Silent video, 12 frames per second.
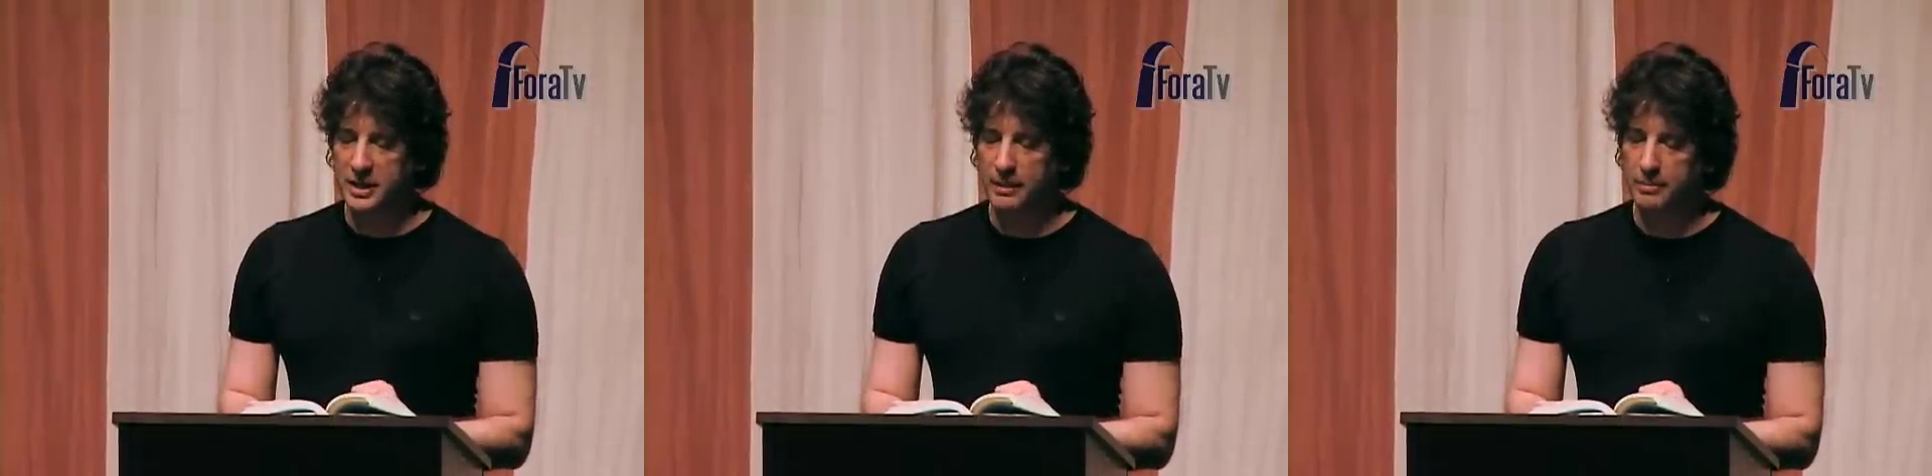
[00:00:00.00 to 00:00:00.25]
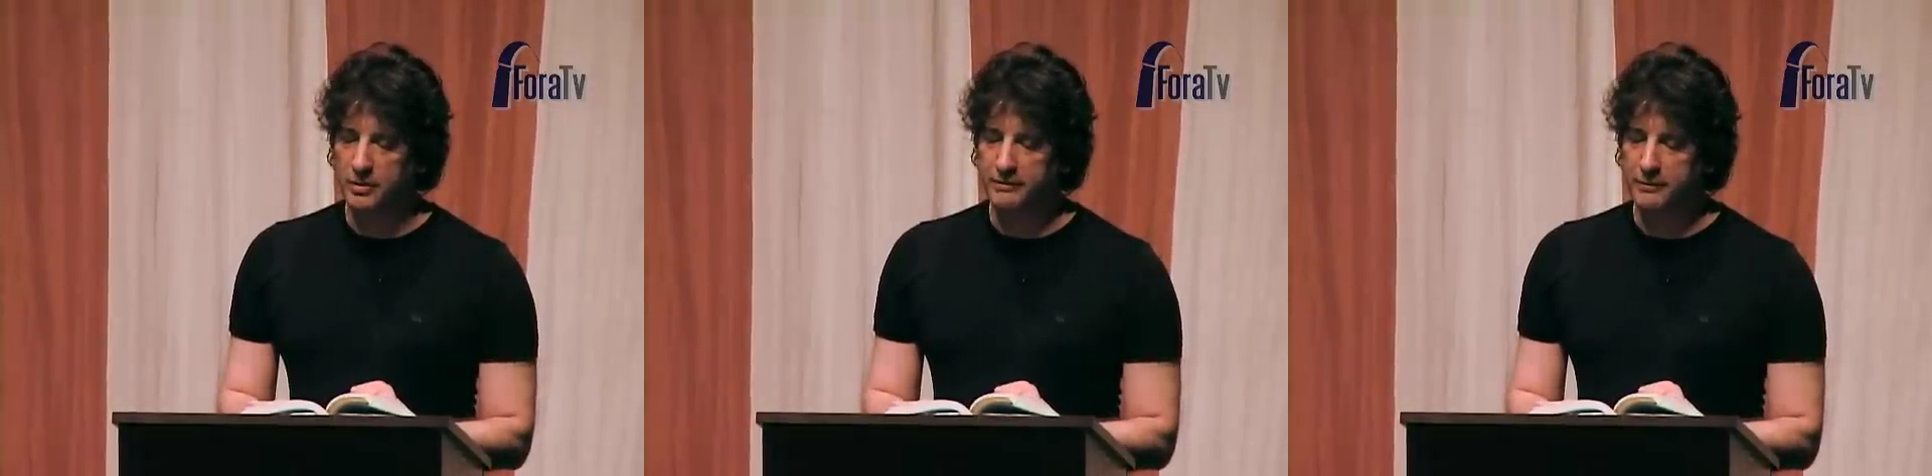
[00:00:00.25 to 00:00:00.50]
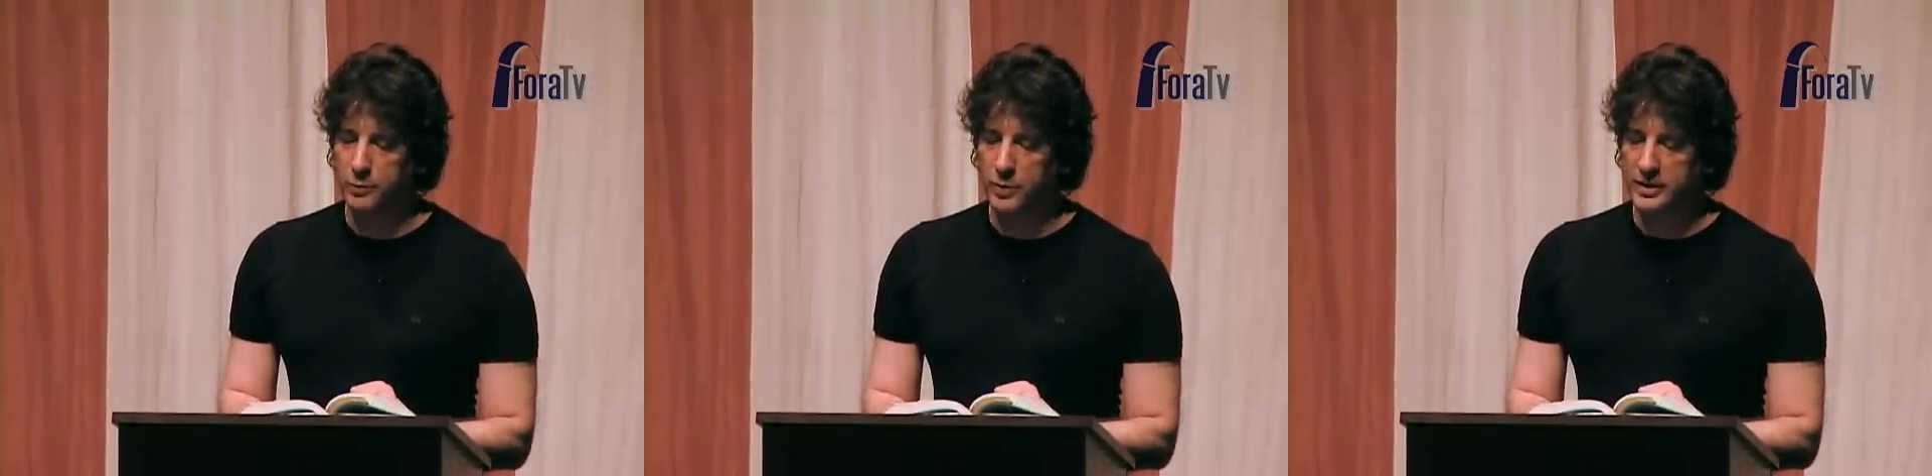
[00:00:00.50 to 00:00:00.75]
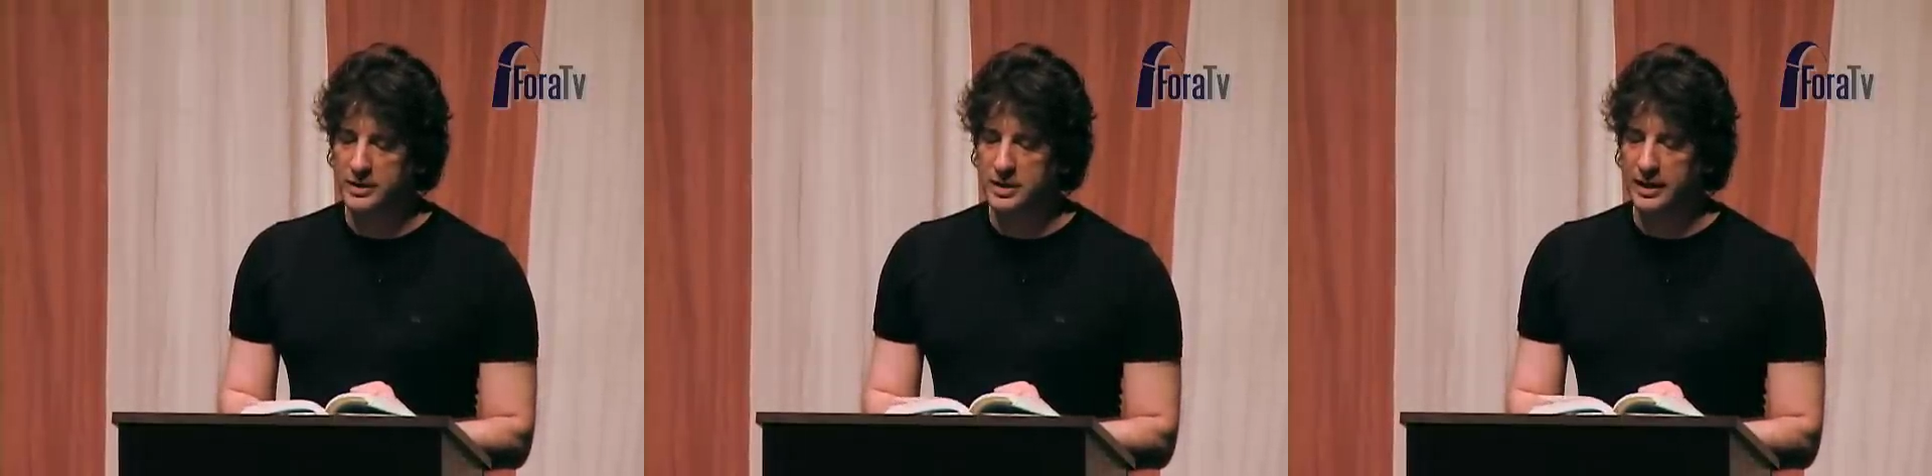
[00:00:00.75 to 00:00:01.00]
tumble from
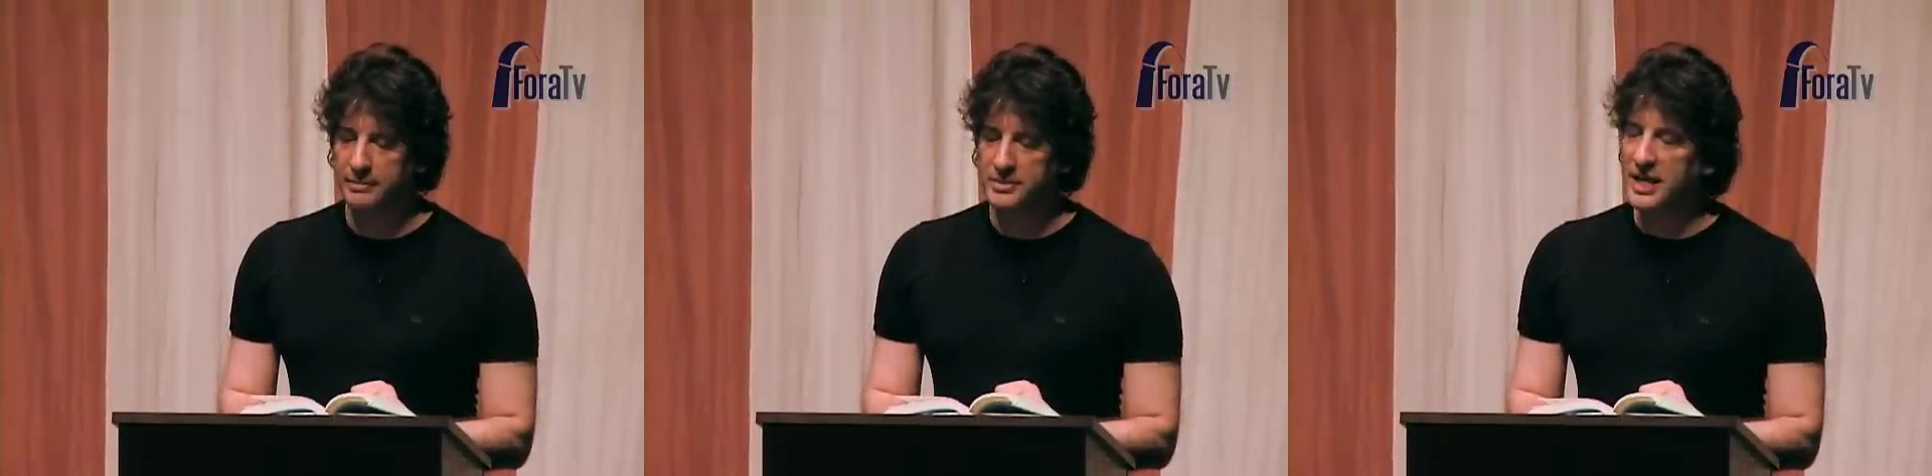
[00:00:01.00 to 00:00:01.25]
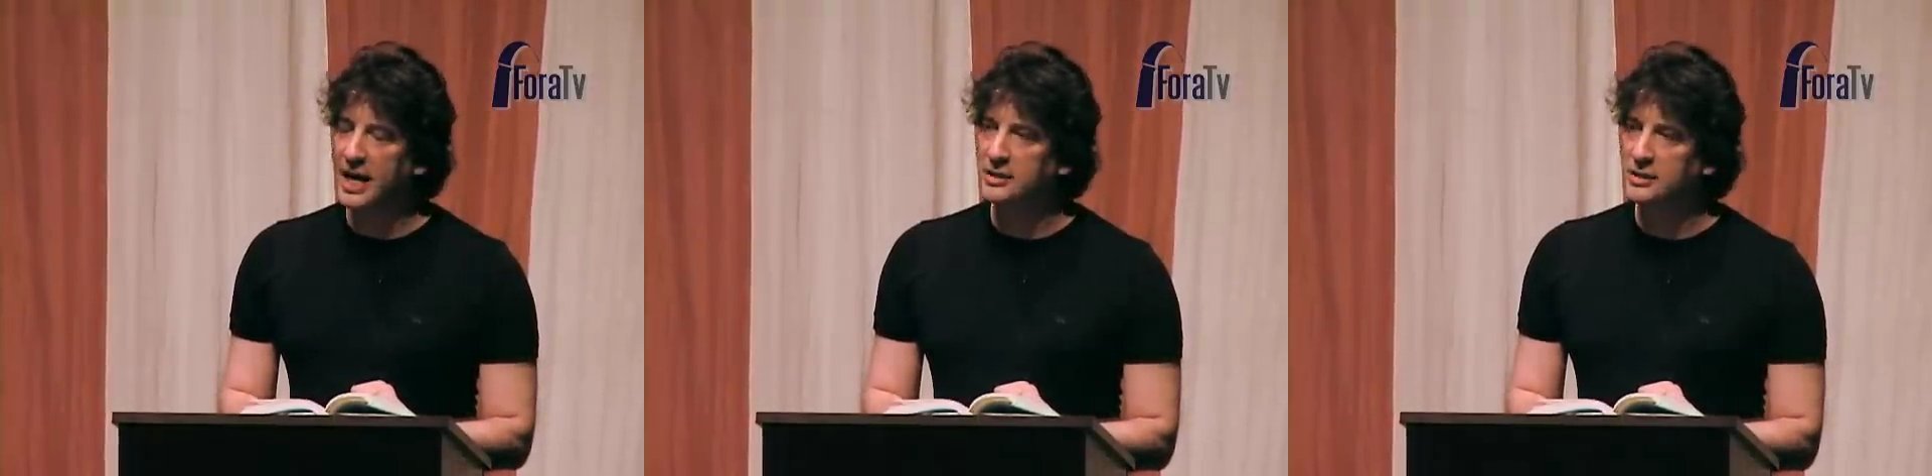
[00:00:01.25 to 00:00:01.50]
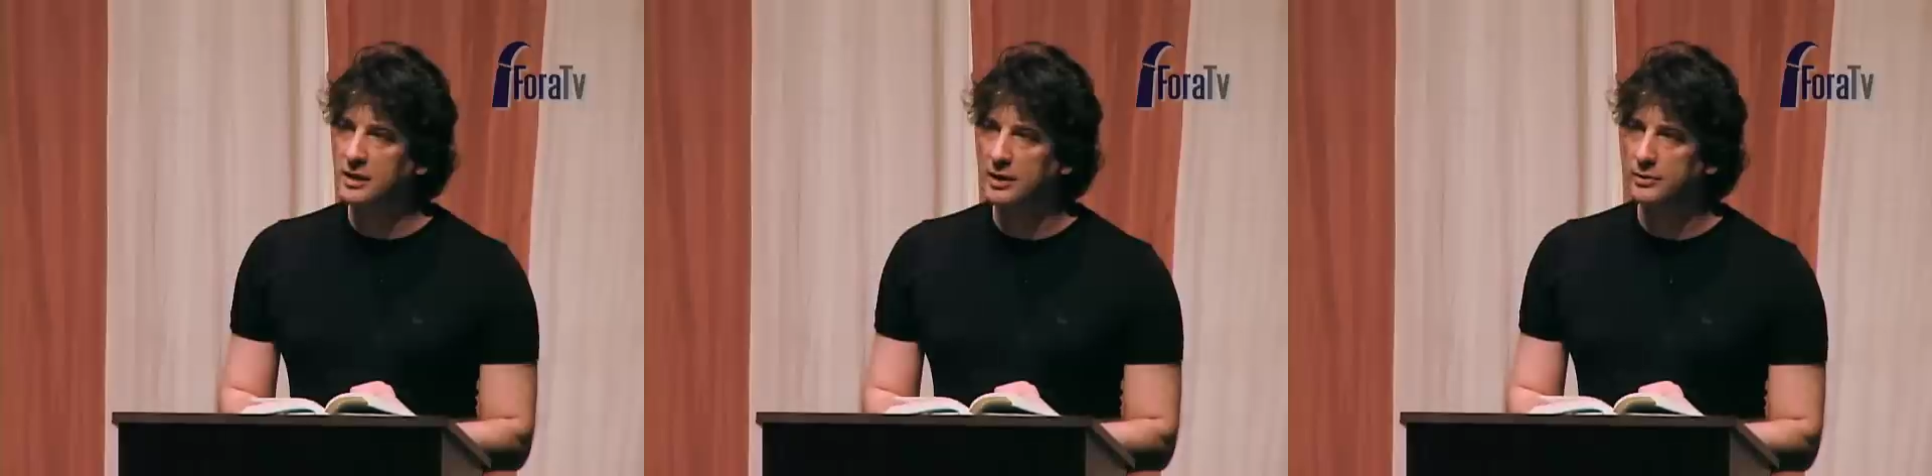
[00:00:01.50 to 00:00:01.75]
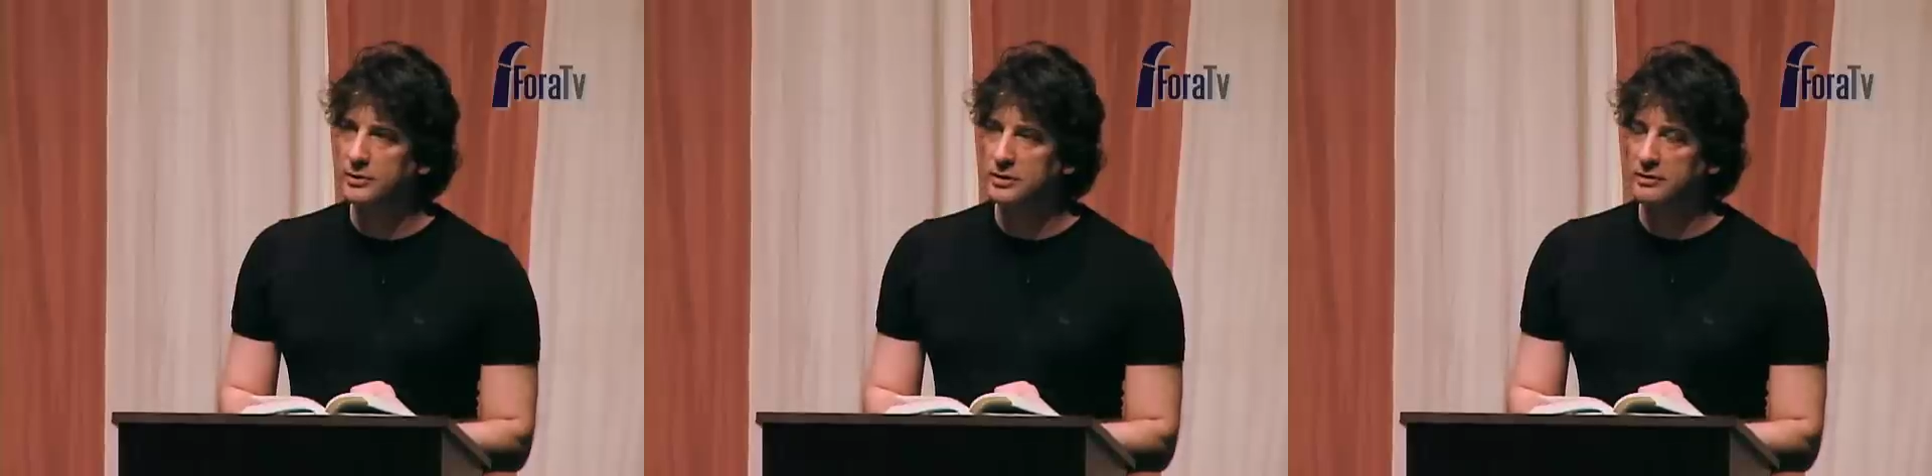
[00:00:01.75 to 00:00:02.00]
one's lips as
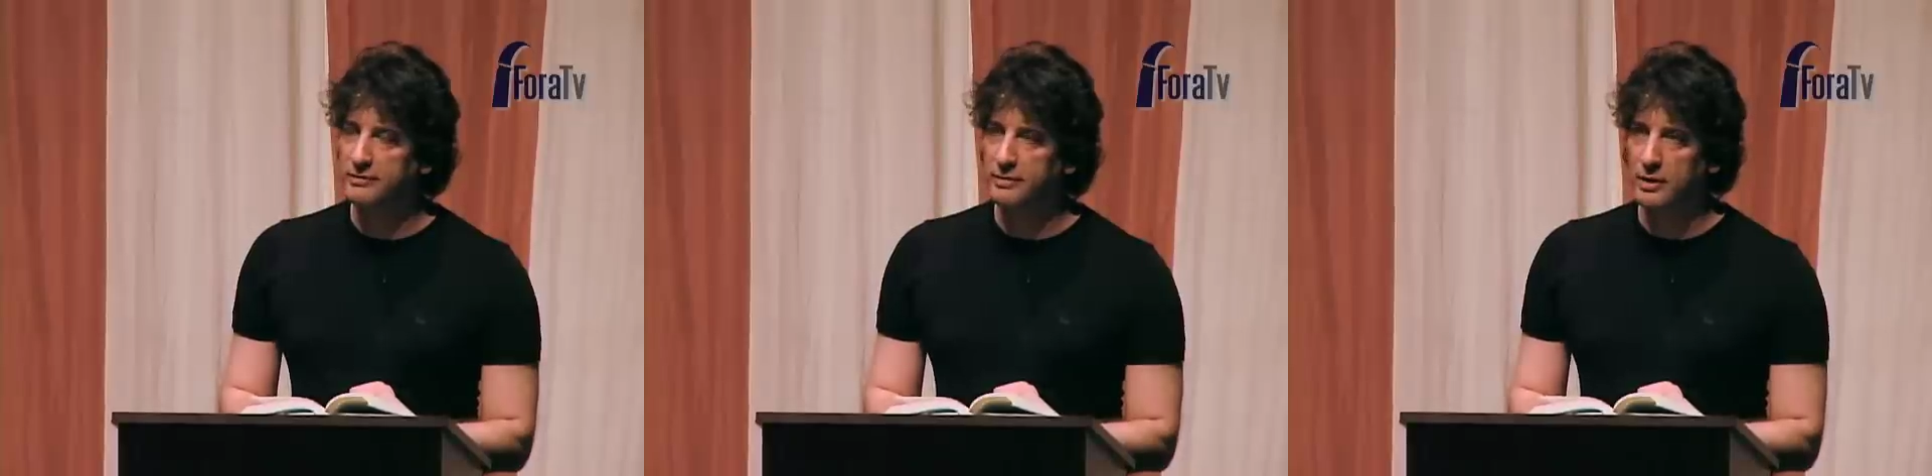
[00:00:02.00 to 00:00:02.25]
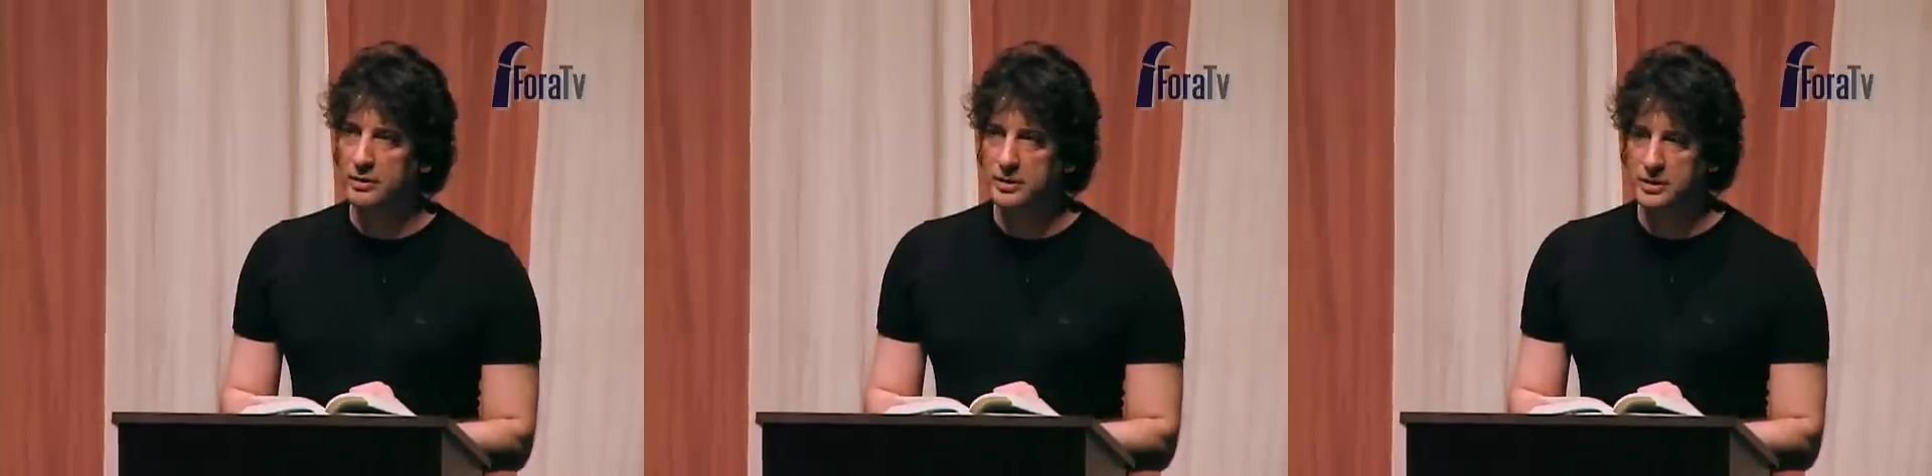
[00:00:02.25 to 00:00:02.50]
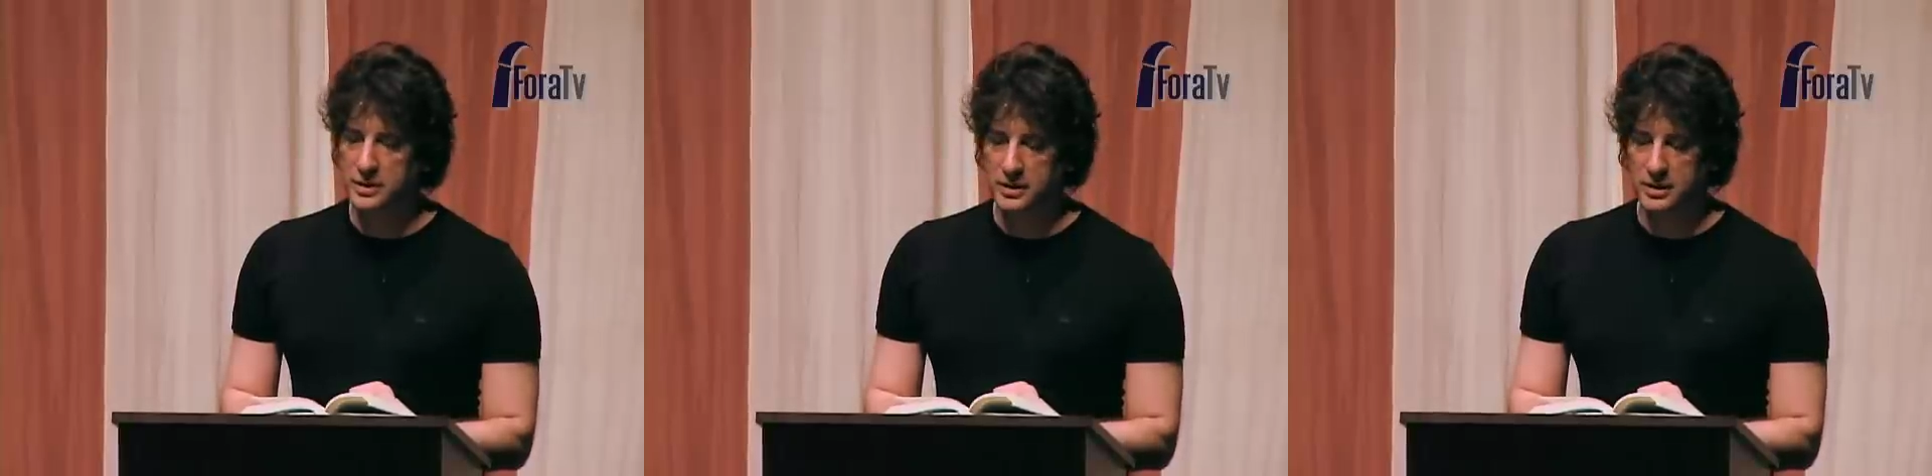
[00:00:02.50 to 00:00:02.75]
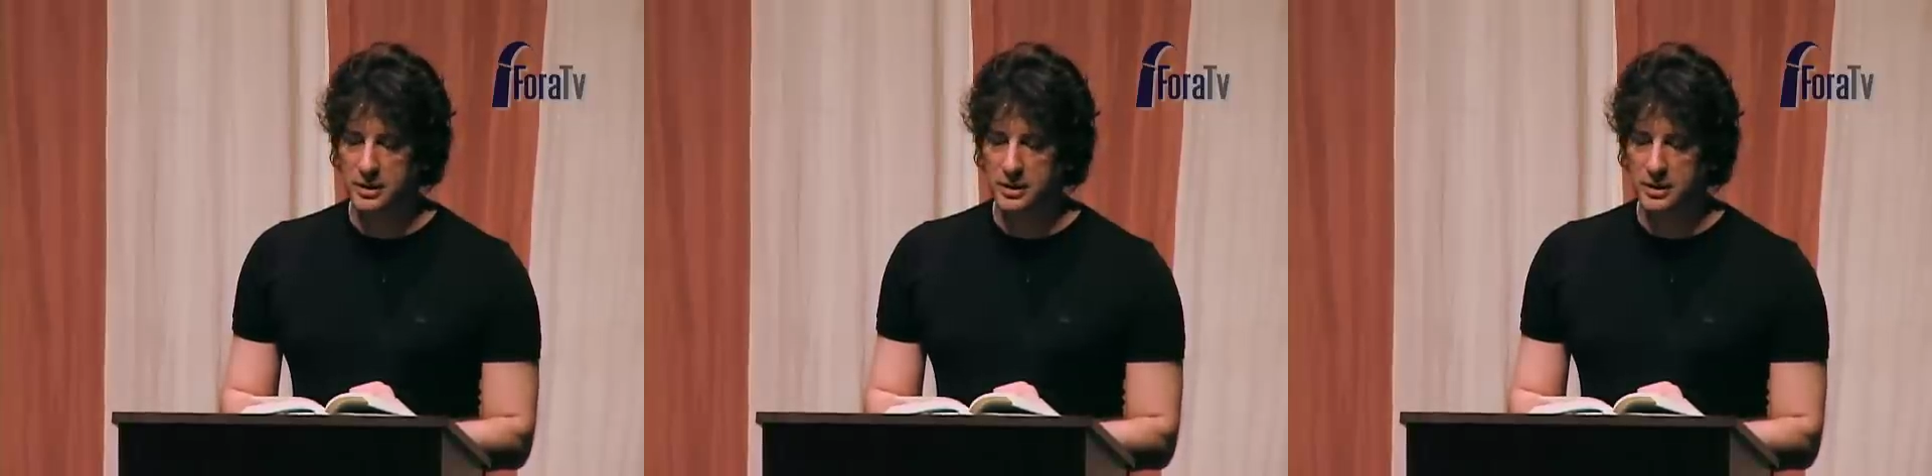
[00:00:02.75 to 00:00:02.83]
toads and frogs.